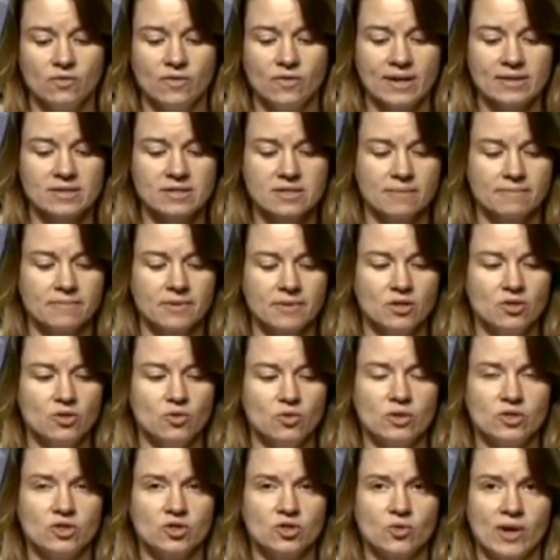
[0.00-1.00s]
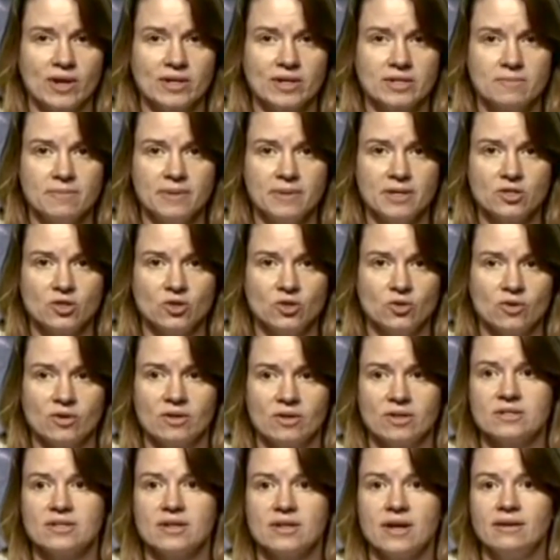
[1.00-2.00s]
you've got something you can transmit to your
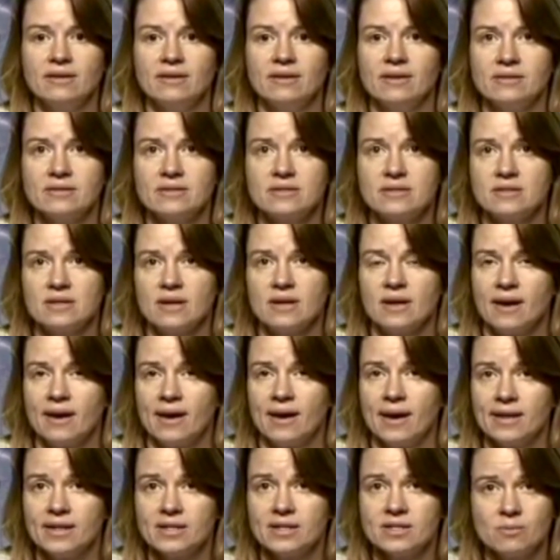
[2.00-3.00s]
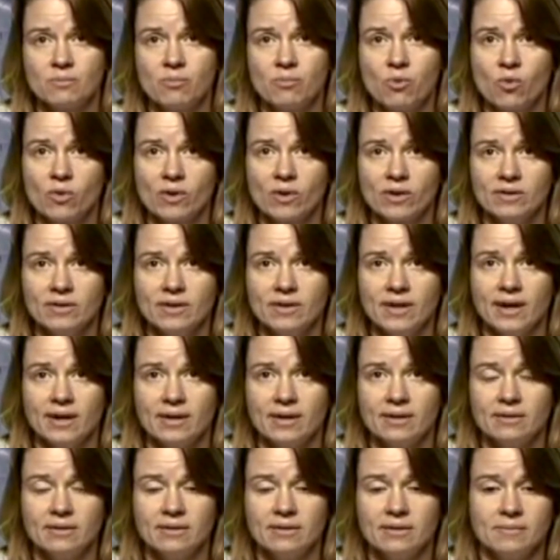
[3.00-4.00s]
descendants, and it's important
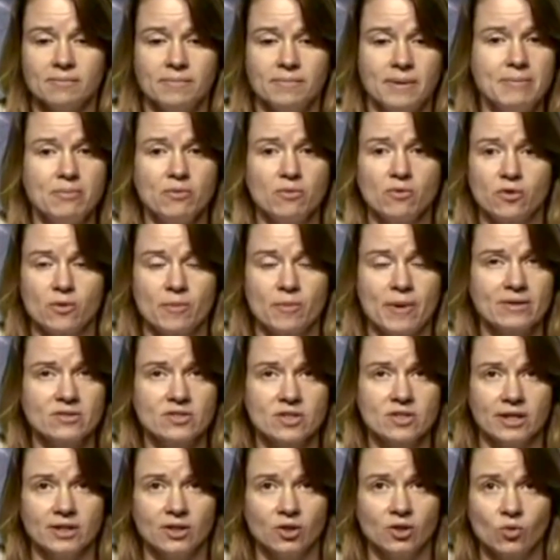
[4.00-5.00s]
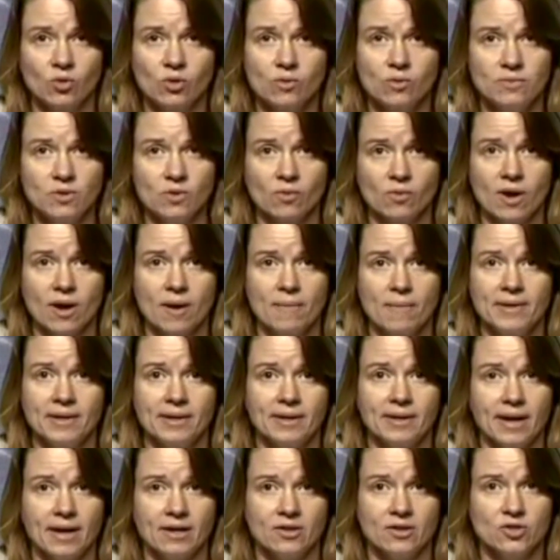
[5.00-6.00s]
that people from outside the group don't come
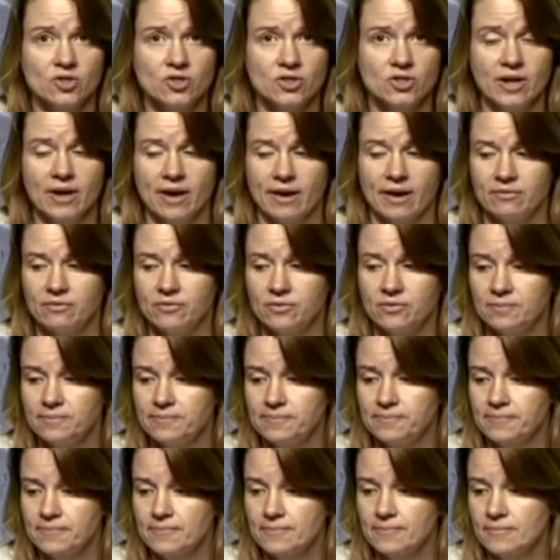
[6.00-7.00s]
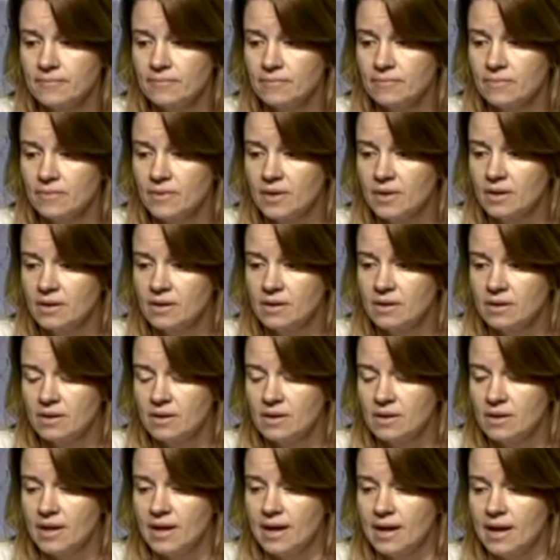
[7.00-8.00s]
in and get your stuff.
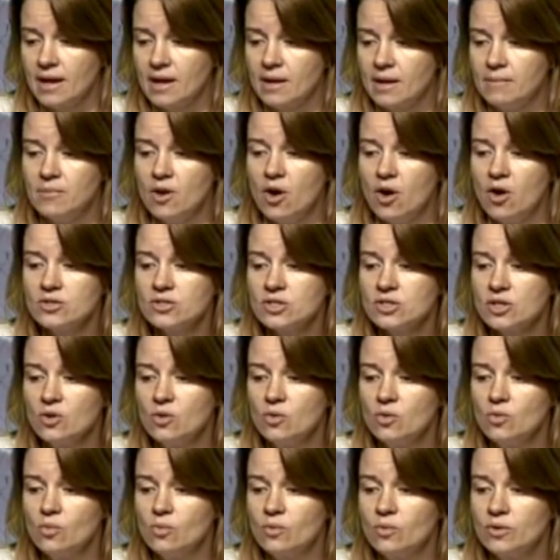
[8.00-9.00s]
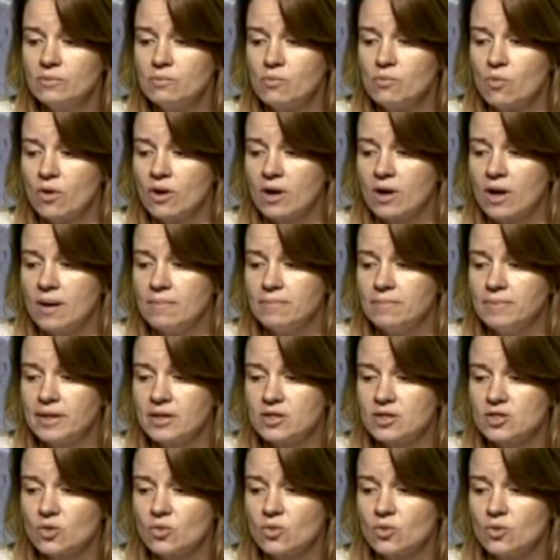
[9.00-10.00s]
Also, with more
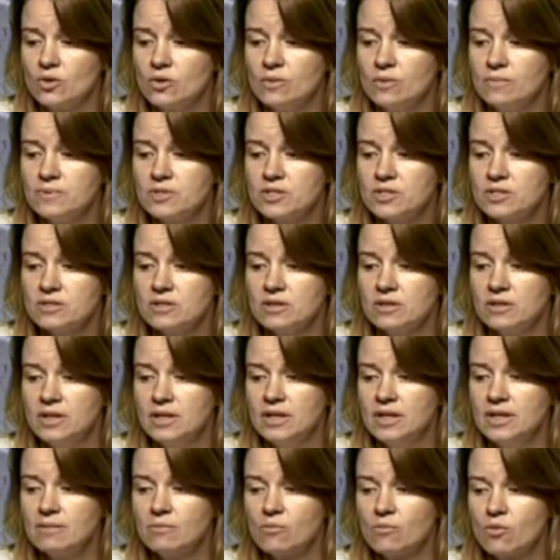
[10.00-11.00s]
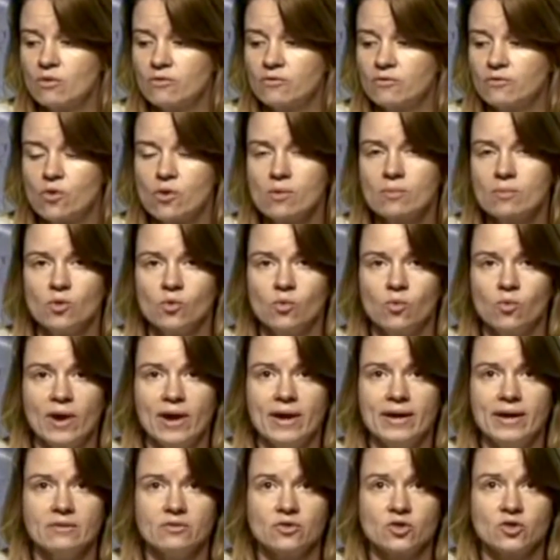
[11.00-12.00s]
complex groups, you need a more formal
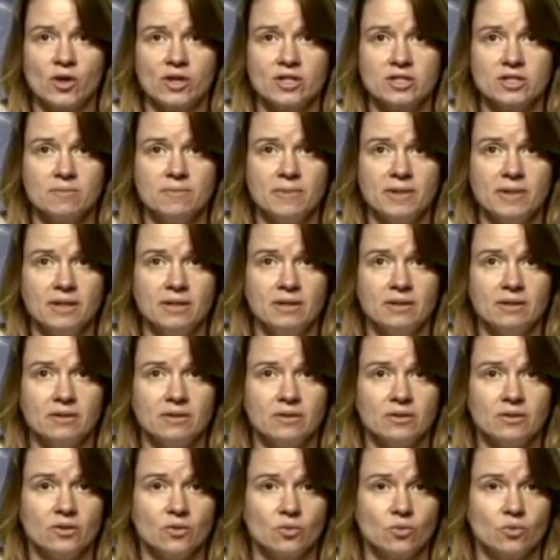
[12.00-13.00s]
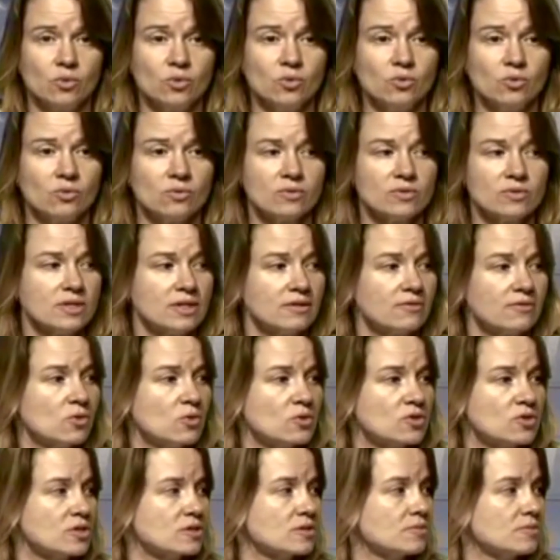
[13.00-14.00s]
way of transmitting the rules. And of
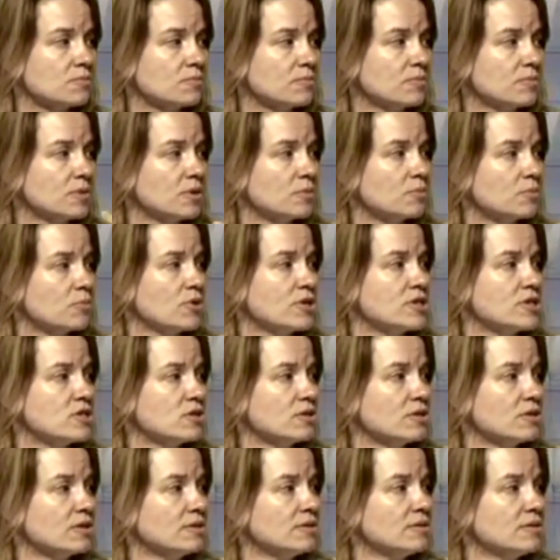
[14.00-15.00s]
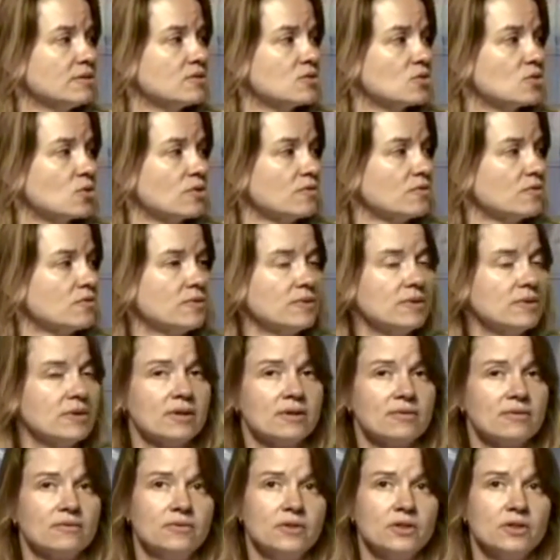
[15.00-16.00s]
course, the priesthood sort of
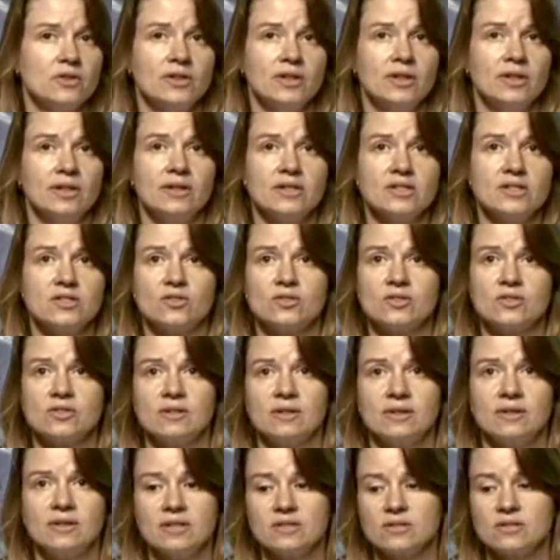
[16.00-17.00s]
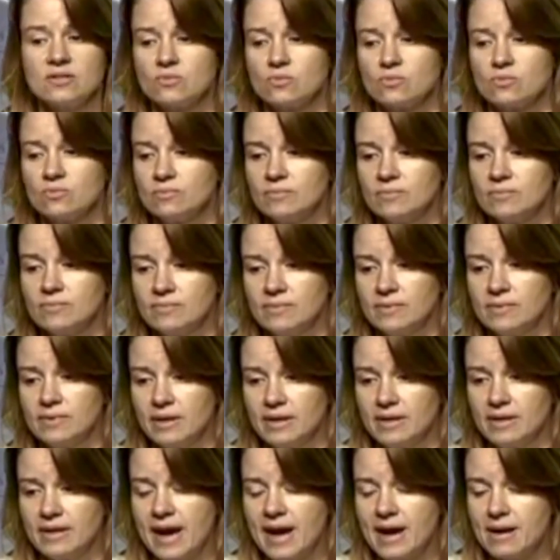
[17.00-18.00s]
filled in this
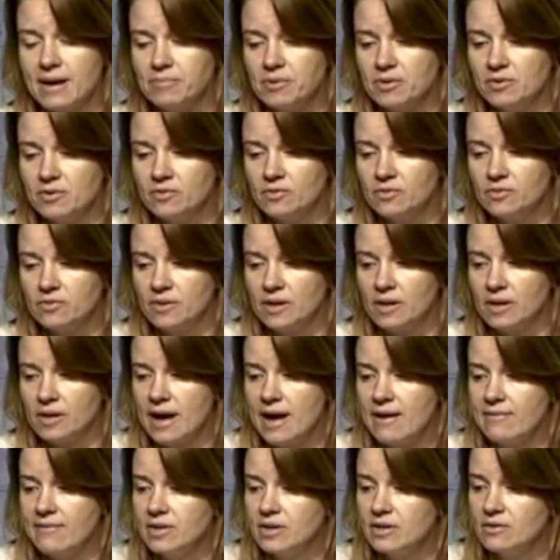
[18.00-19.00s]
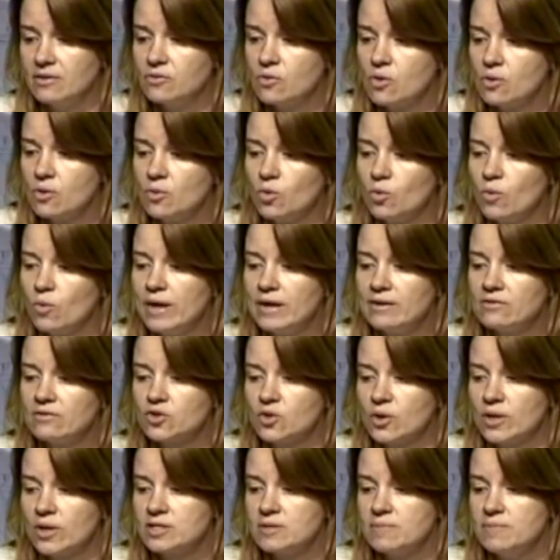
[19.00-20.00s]
gap of having a formal way of
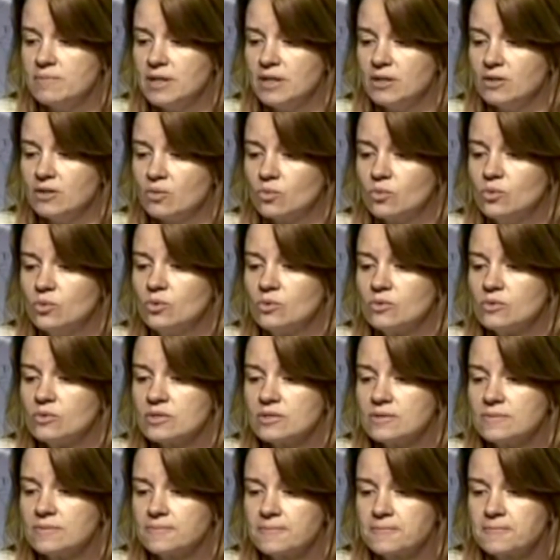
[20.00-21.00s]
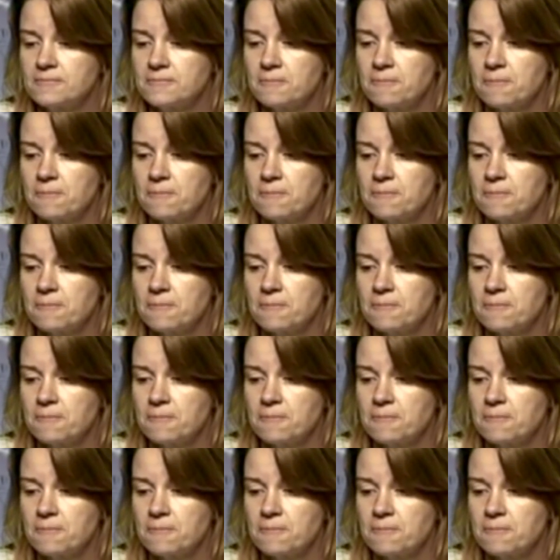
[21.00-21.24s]
transmitting the rules.